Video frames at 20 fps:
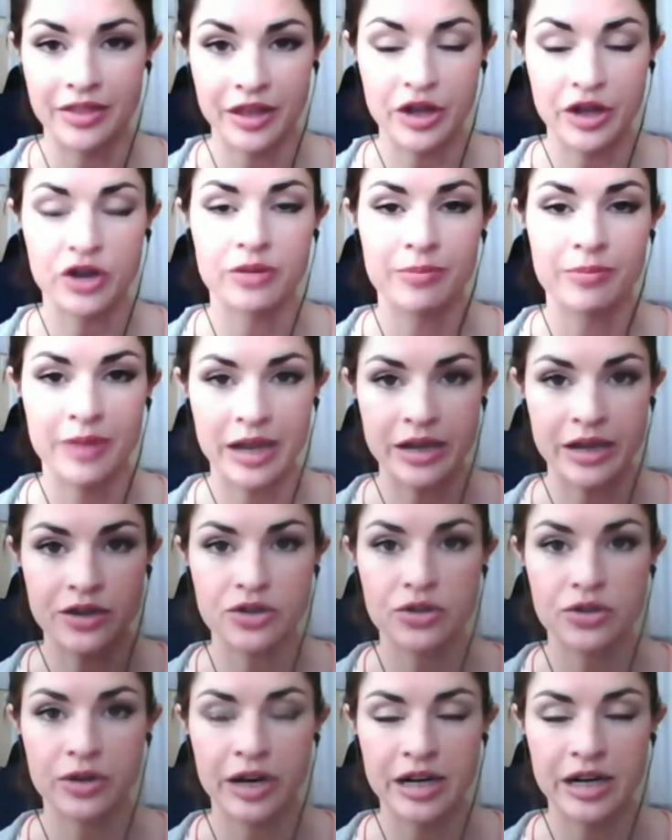that your
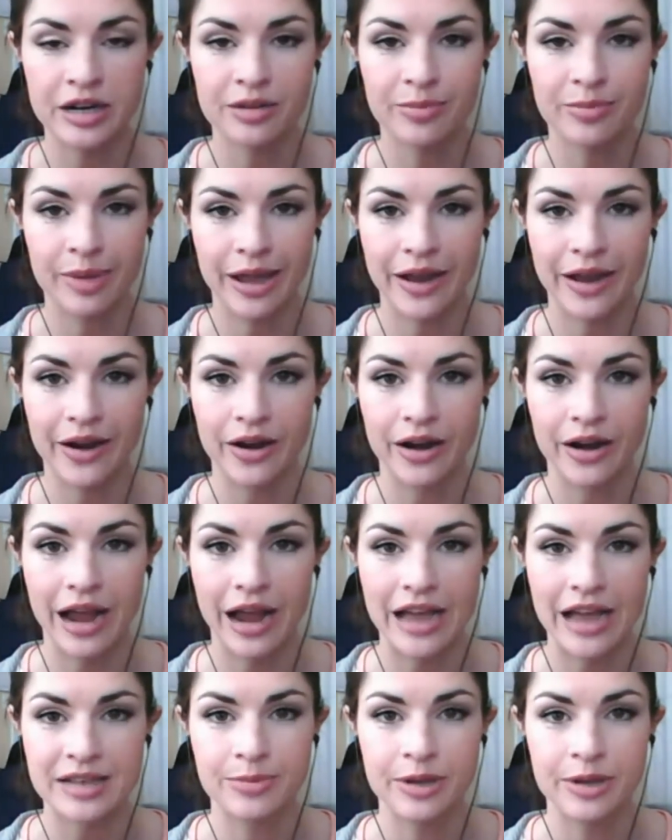main trading pair
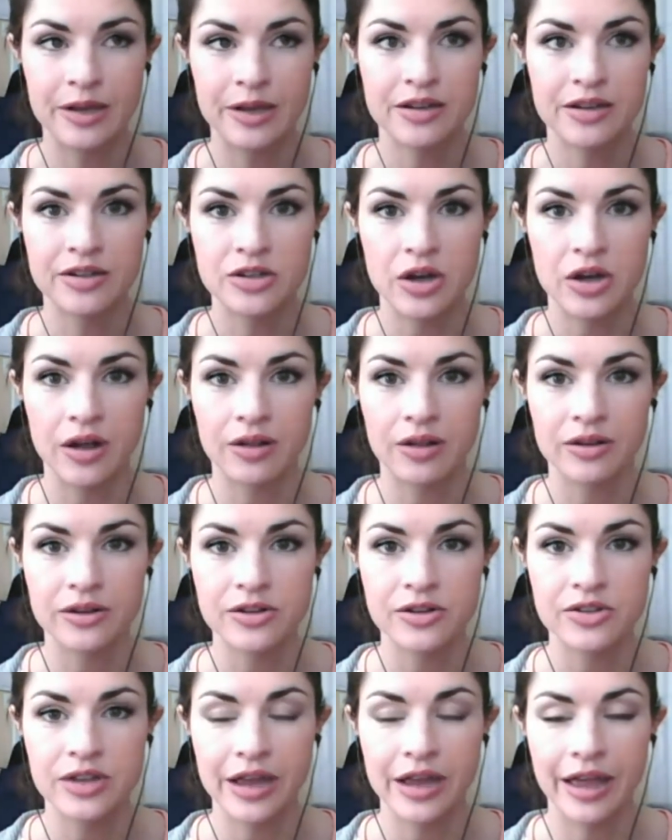has been
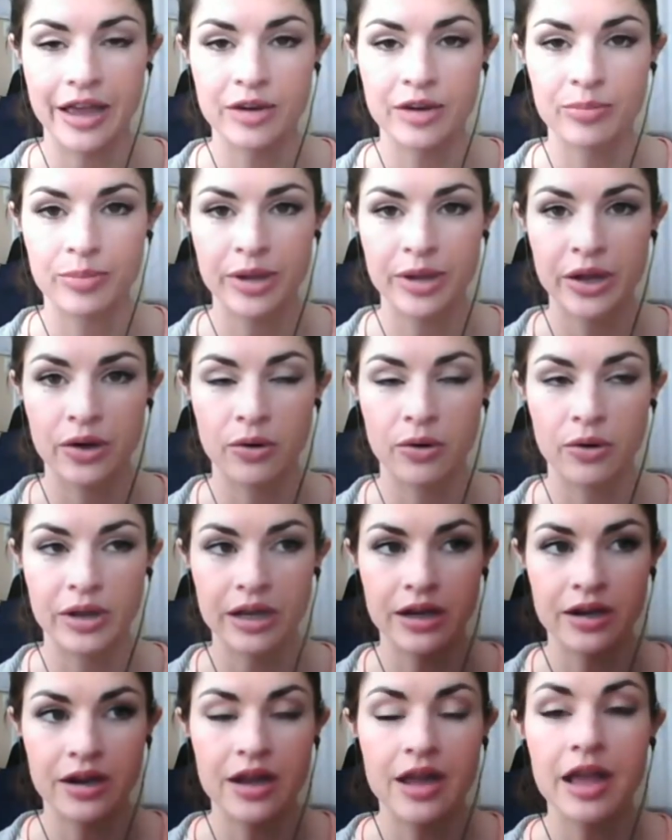dollars and
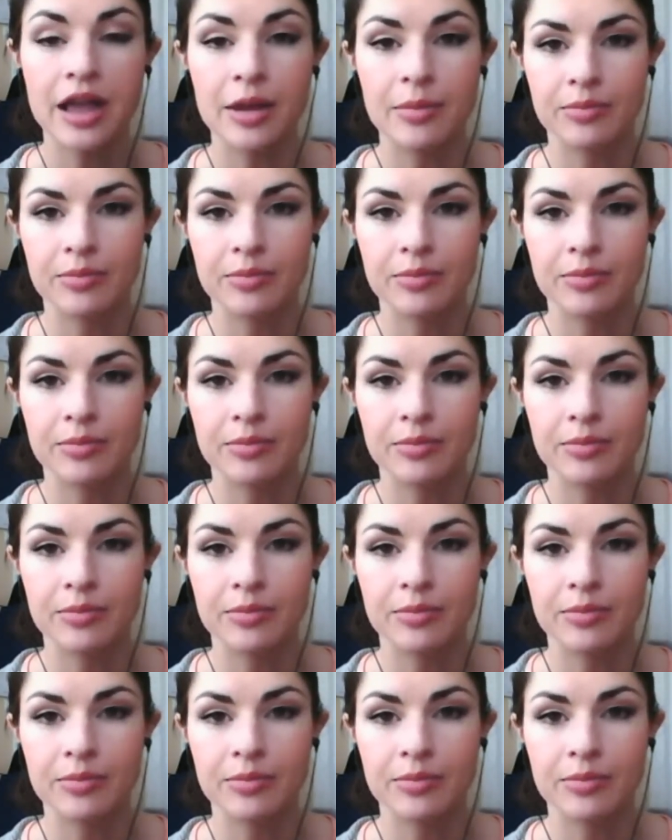Bitcoin,